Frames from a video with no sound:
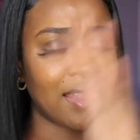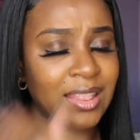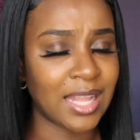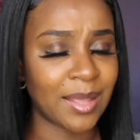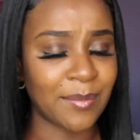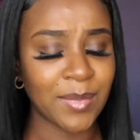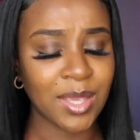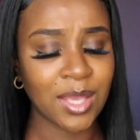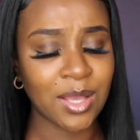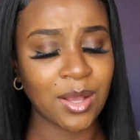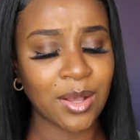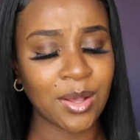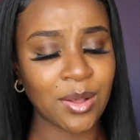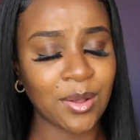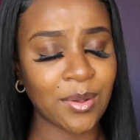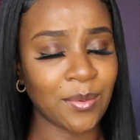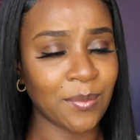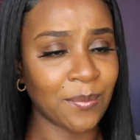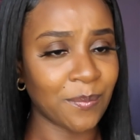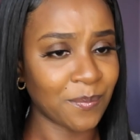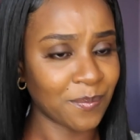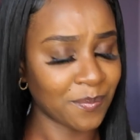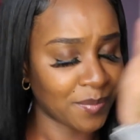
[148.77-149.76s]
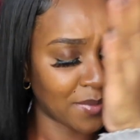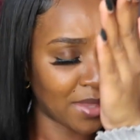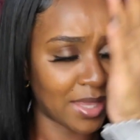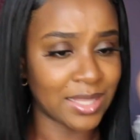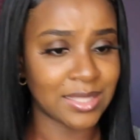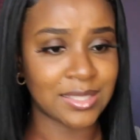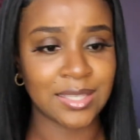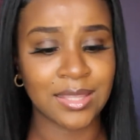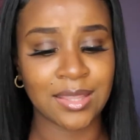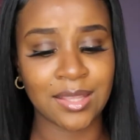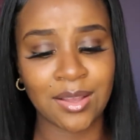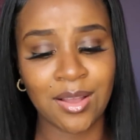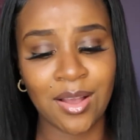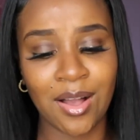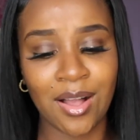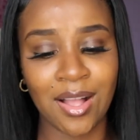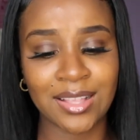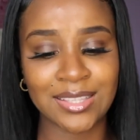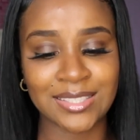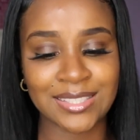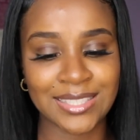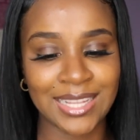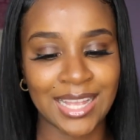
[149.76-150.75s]
Let me go into the
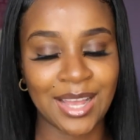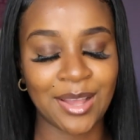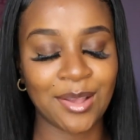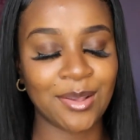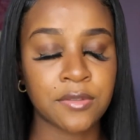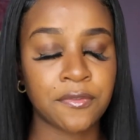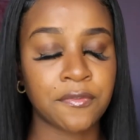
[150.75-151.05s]
cons now.